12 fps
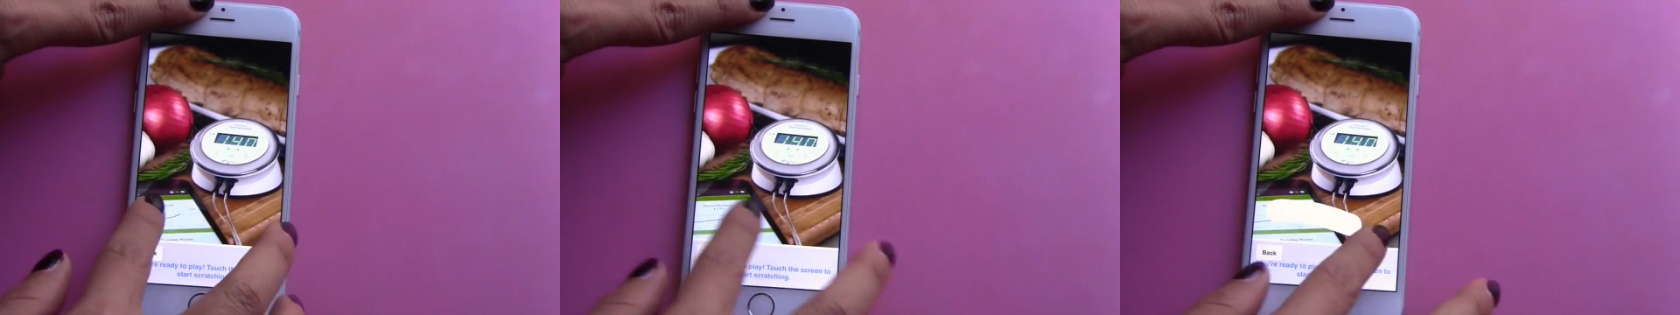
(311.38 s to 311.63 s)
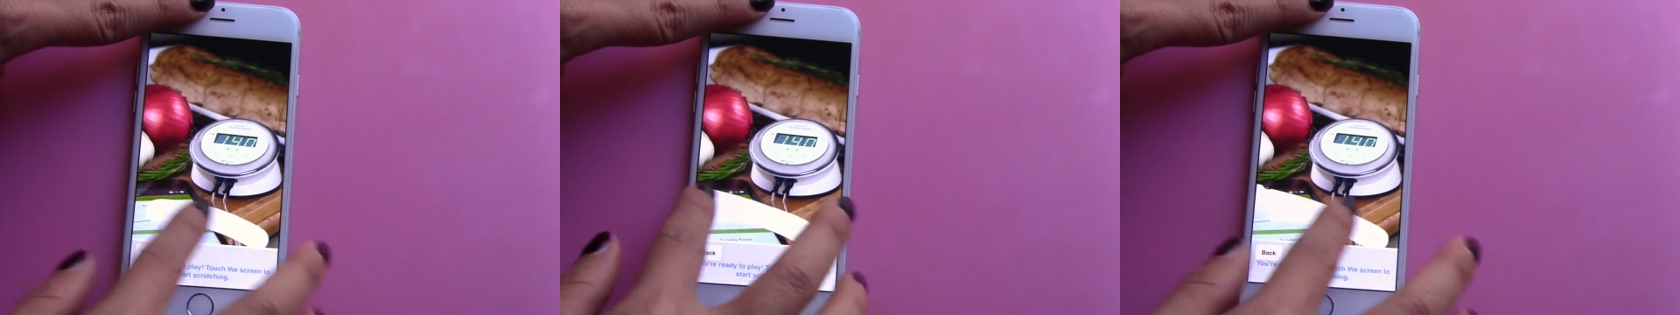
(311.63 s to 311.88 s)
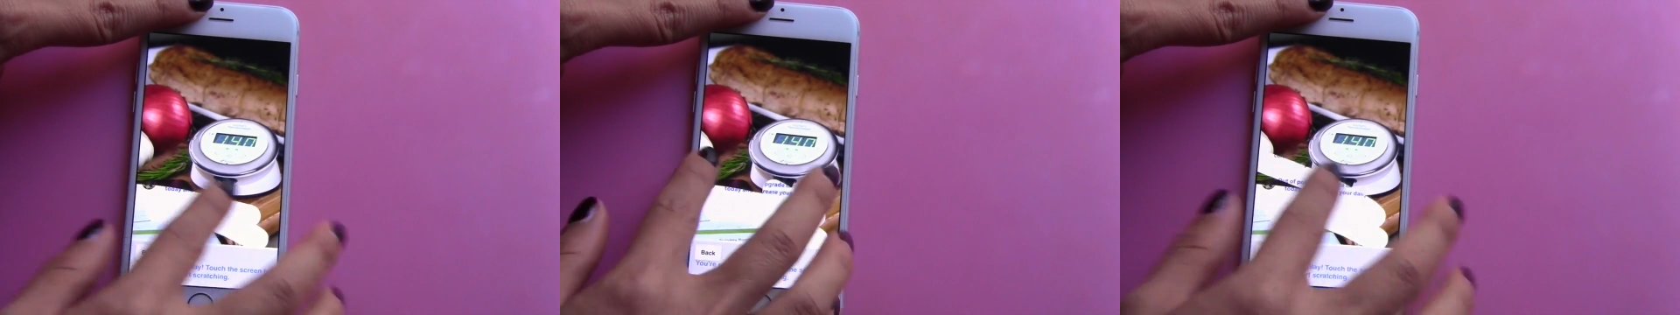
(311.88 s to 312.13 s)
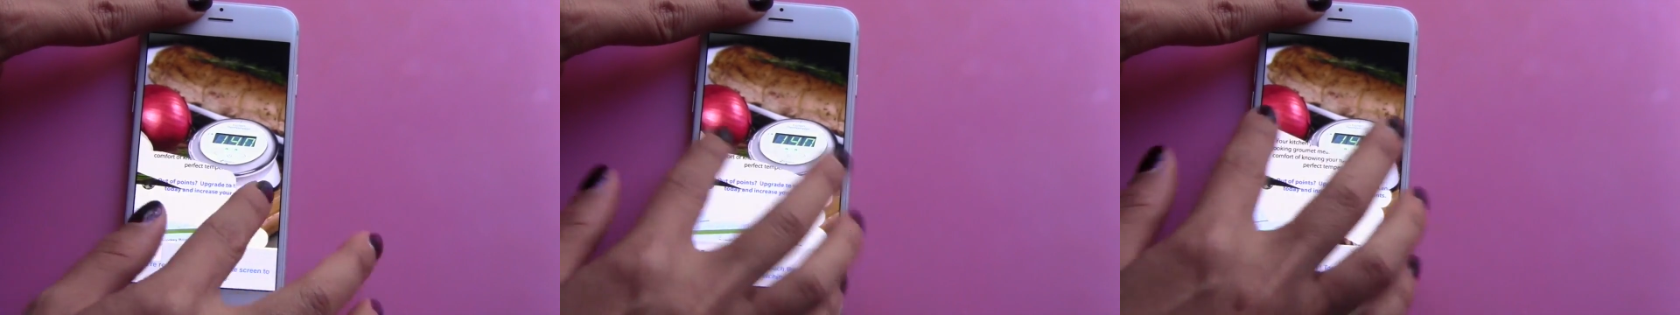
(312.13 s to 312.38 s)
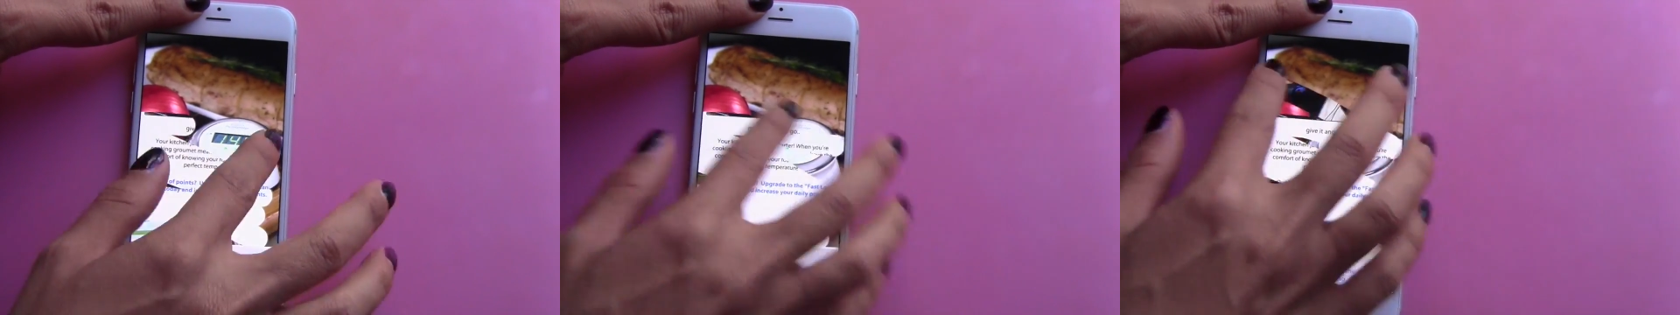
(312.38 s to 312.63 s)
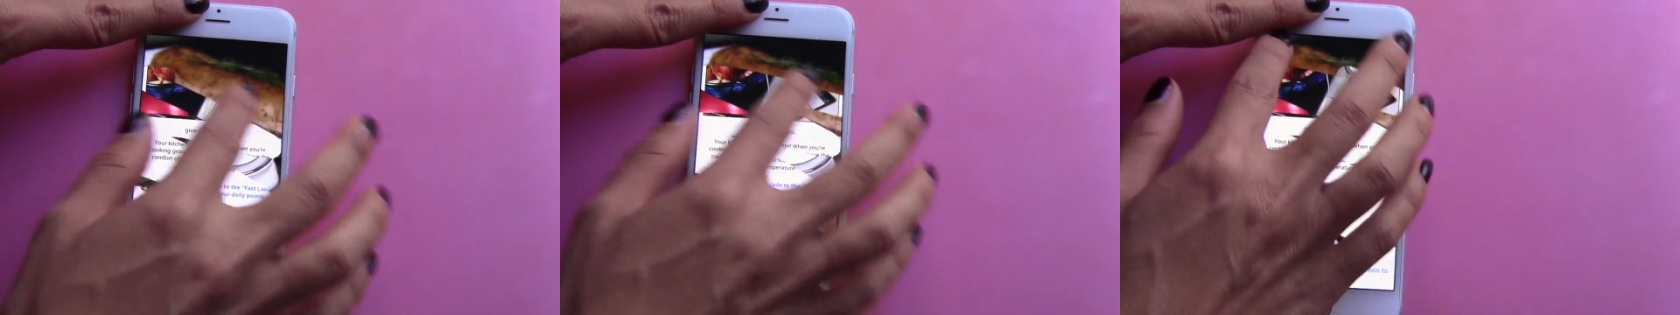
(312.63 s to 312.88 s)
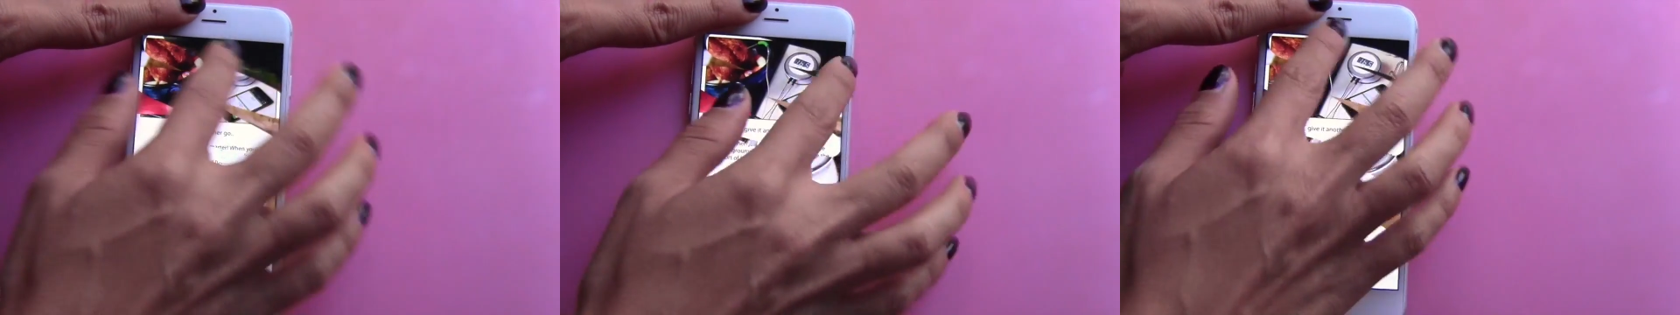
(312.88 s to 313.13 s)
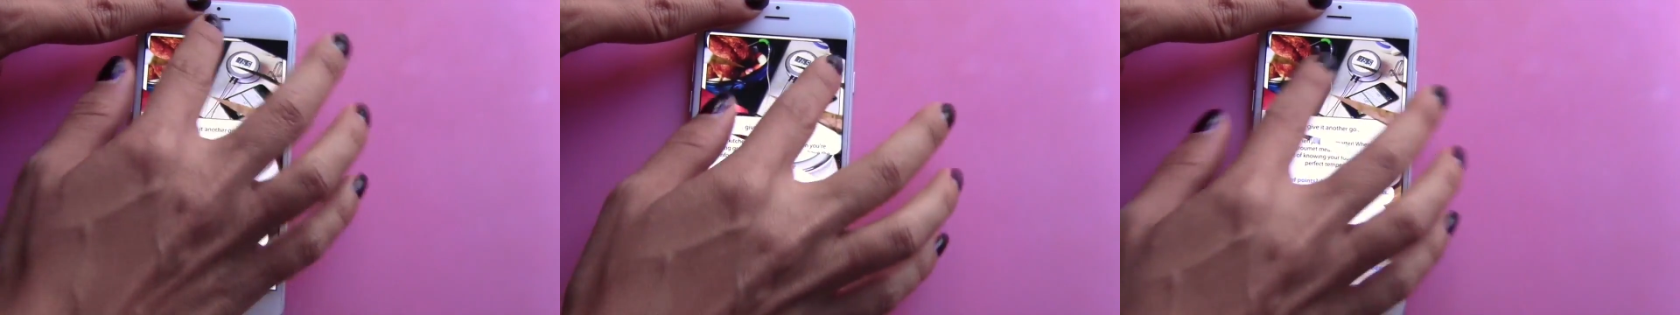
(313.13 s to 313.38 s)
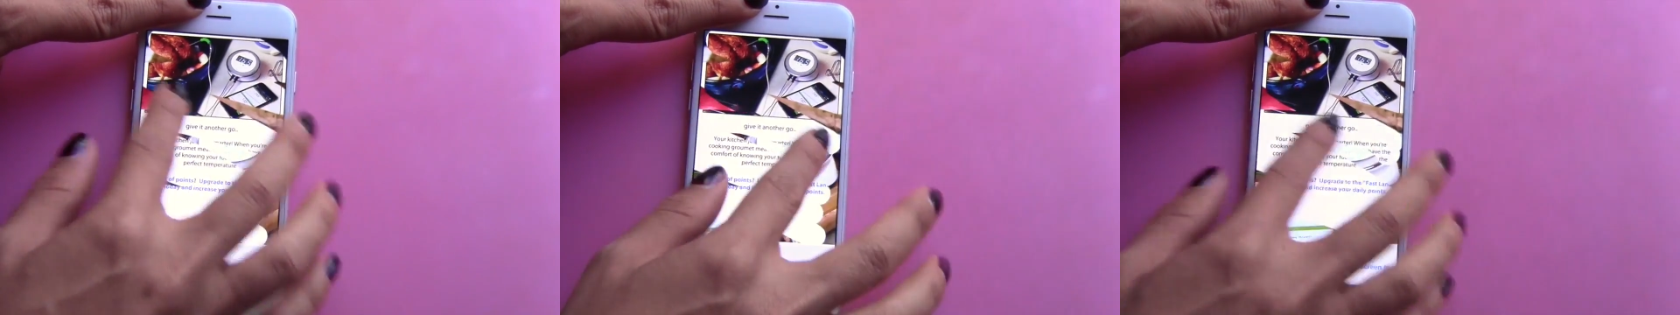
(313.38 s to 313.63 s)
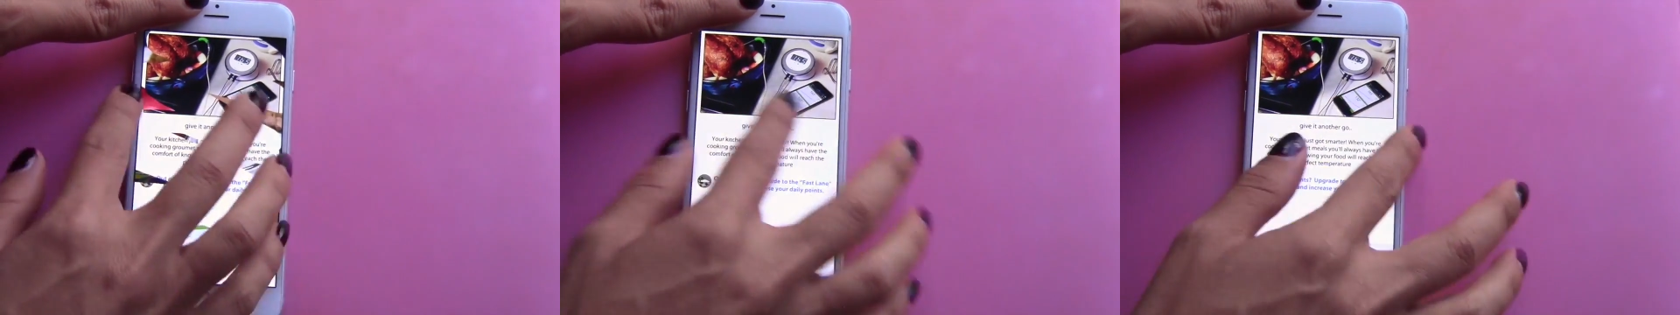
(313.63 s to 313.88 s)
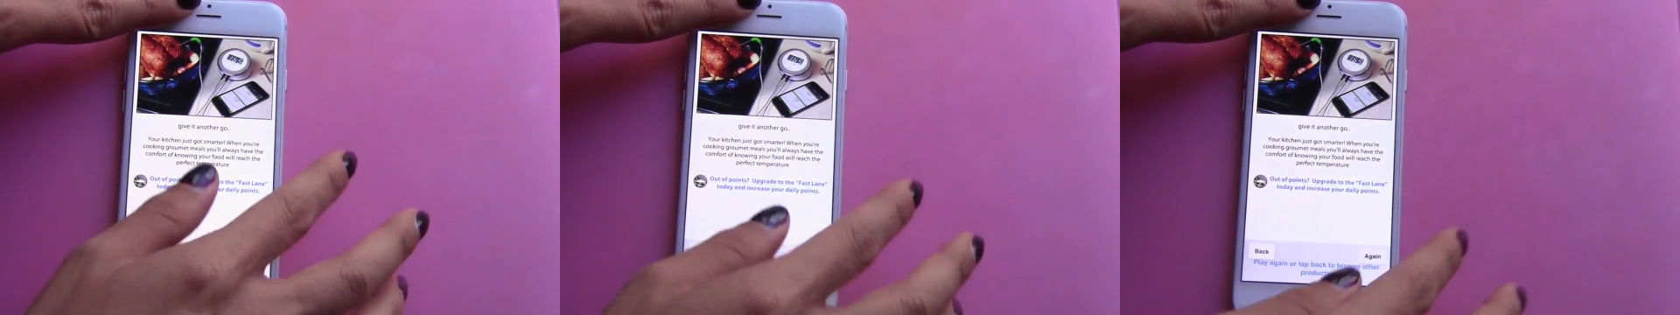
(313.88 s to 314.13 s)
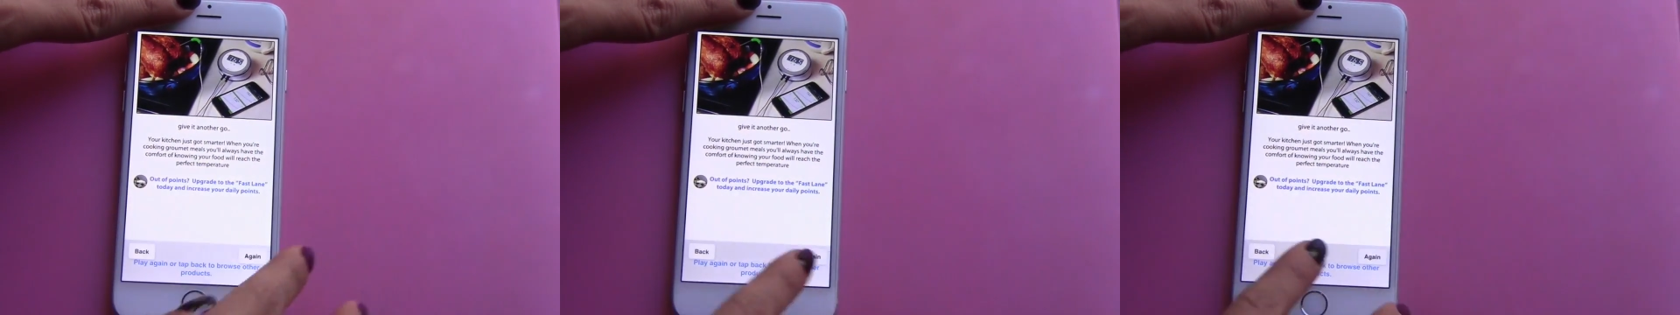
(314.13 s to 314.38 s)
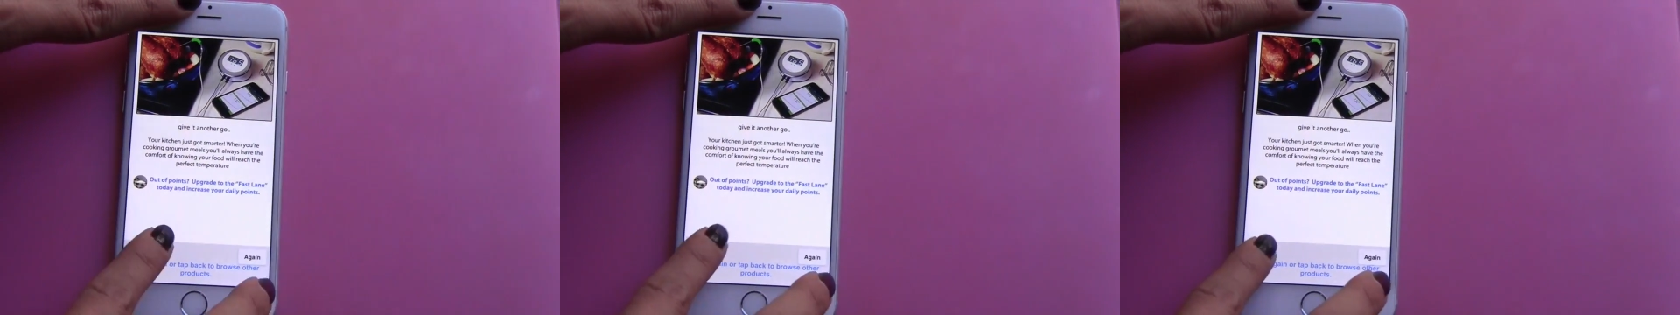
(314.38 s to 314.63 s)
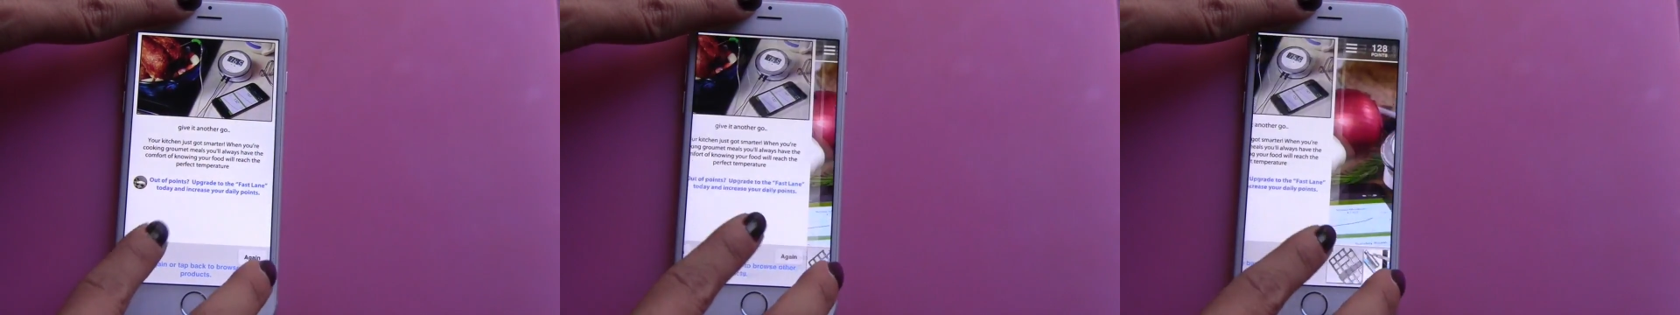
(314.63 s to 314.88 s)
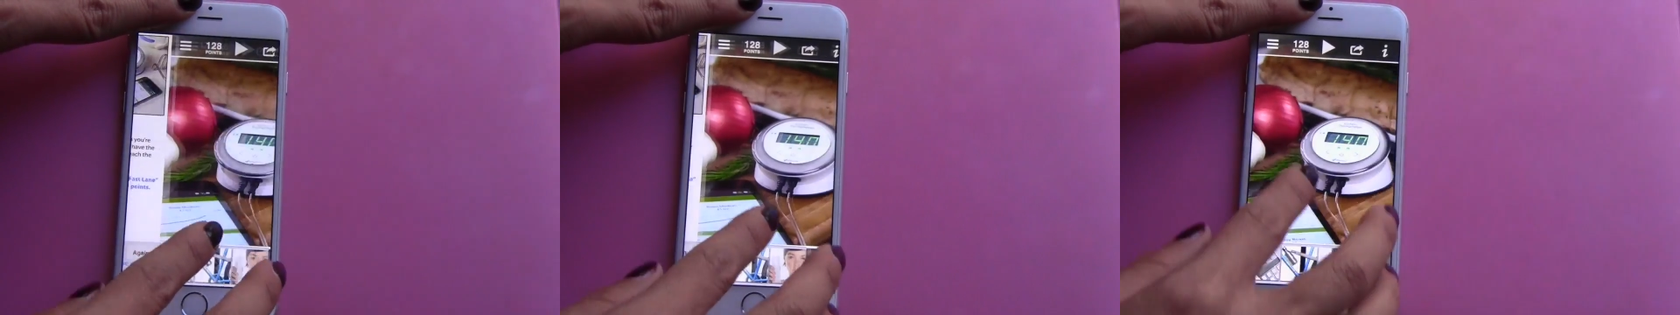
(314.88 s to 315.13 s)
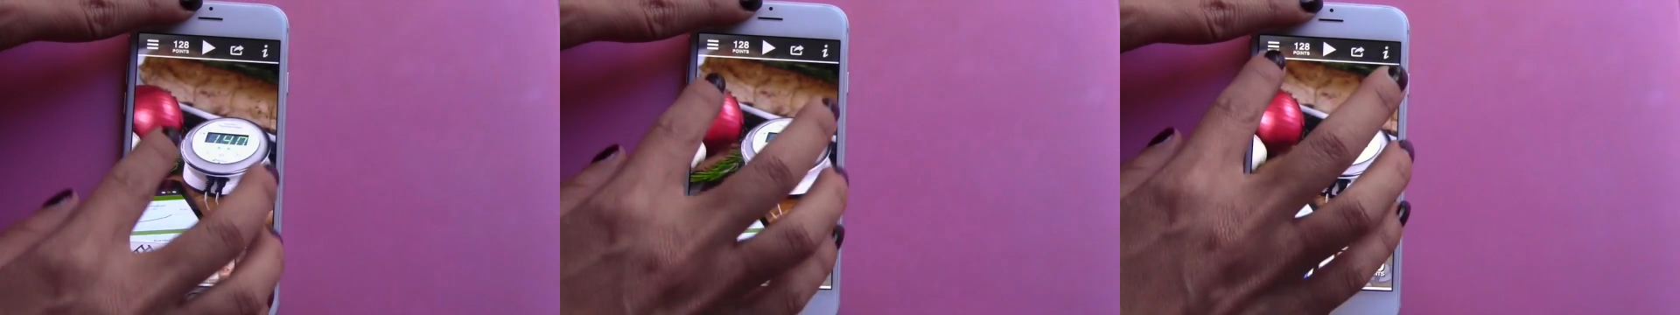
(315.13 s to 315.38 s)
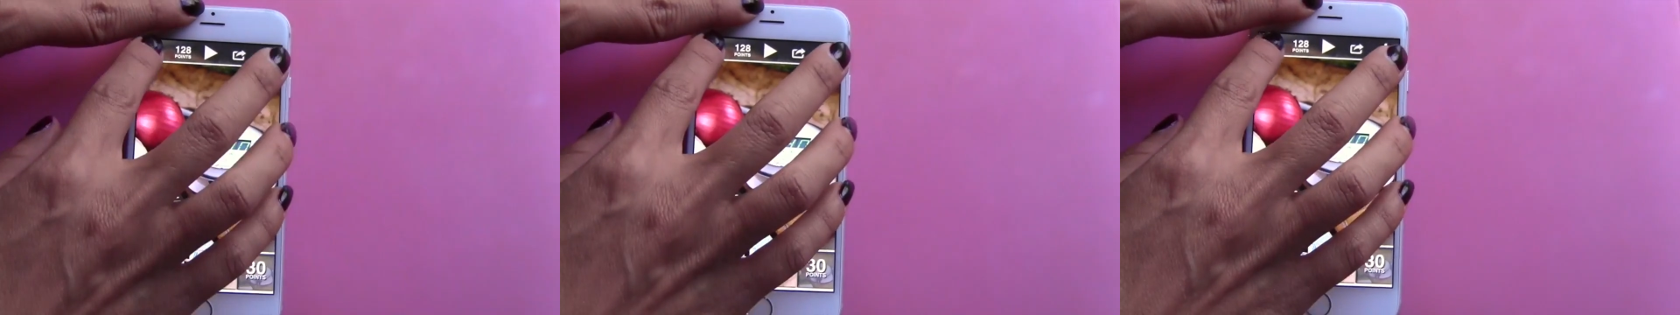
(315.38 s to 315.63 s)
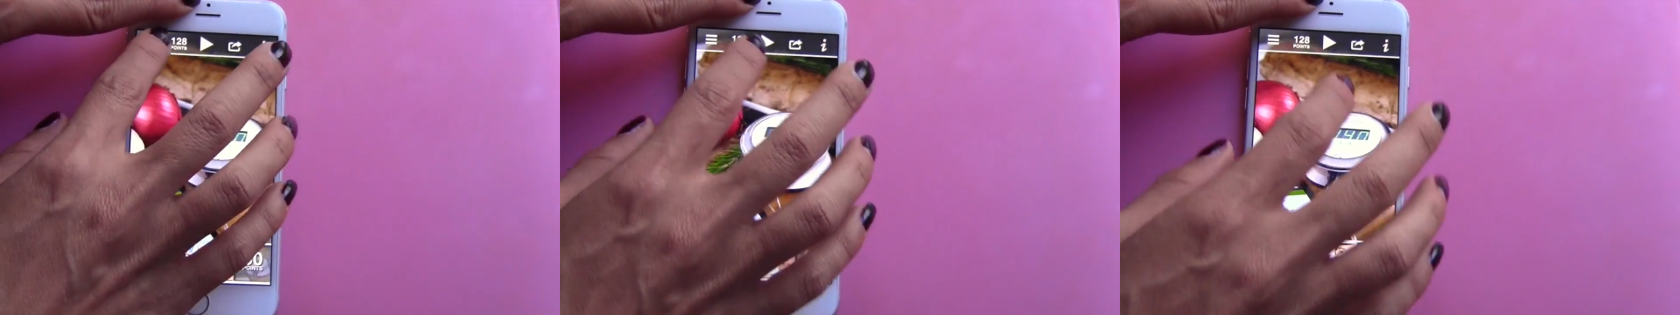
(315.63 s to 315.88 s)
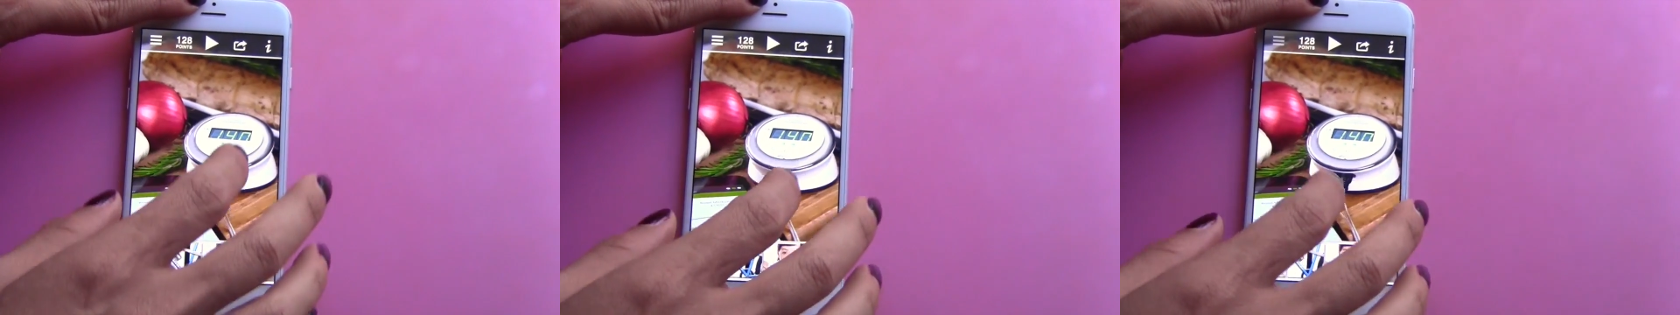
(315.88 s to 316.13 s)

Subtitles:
[unreadable: no face in view]